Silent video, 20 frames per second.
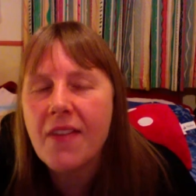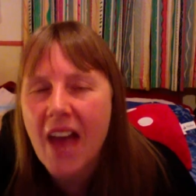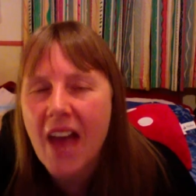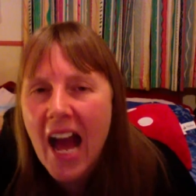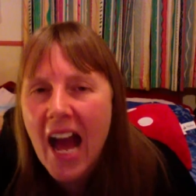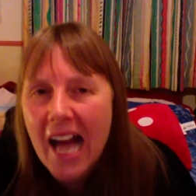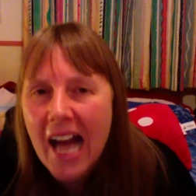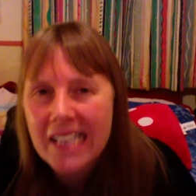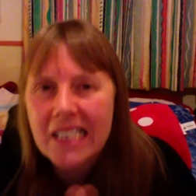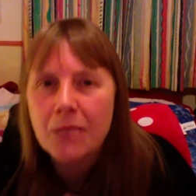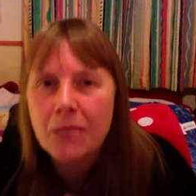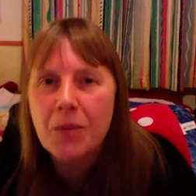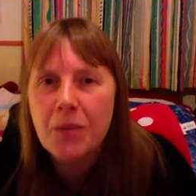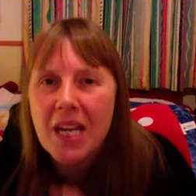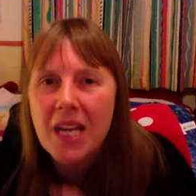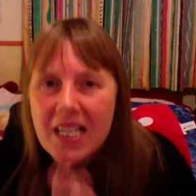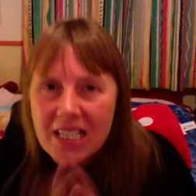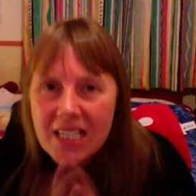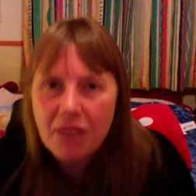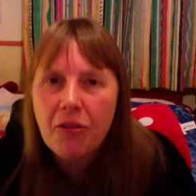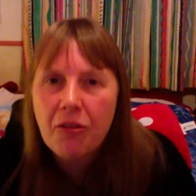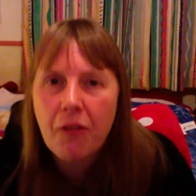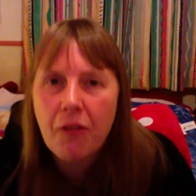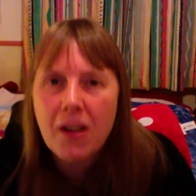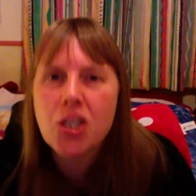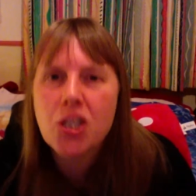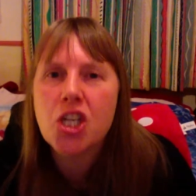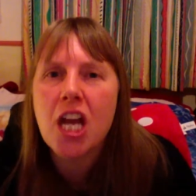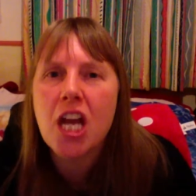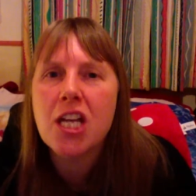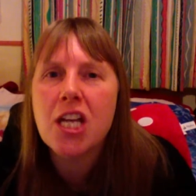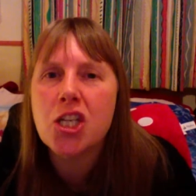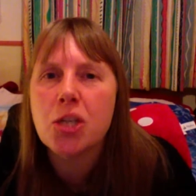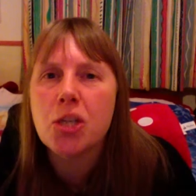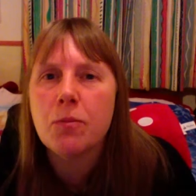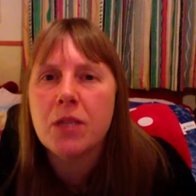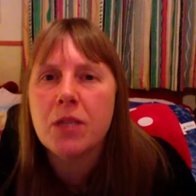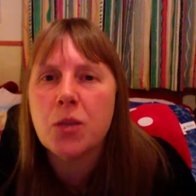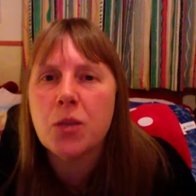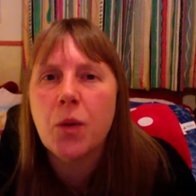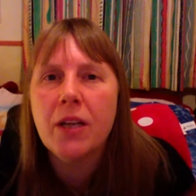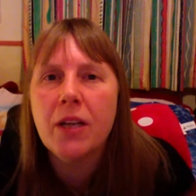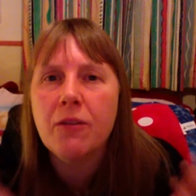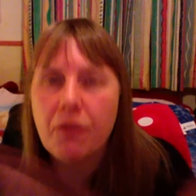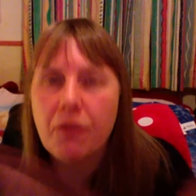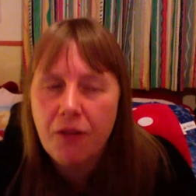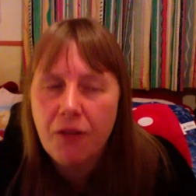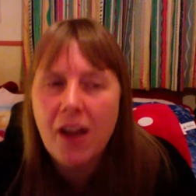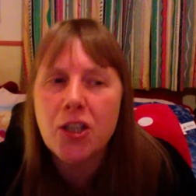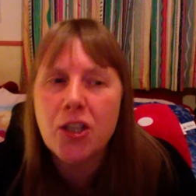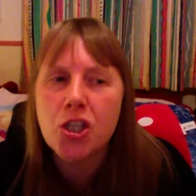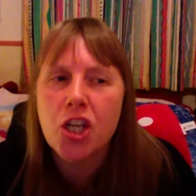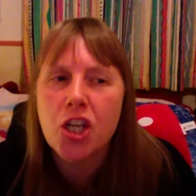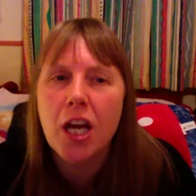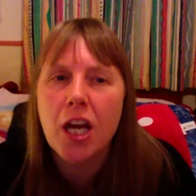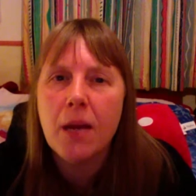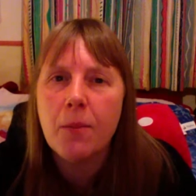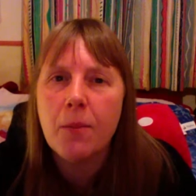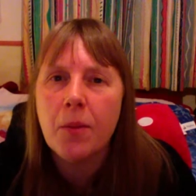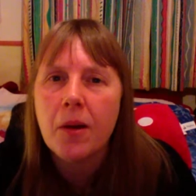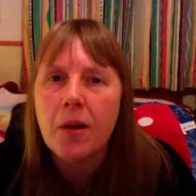there has to be a differentiation between friendship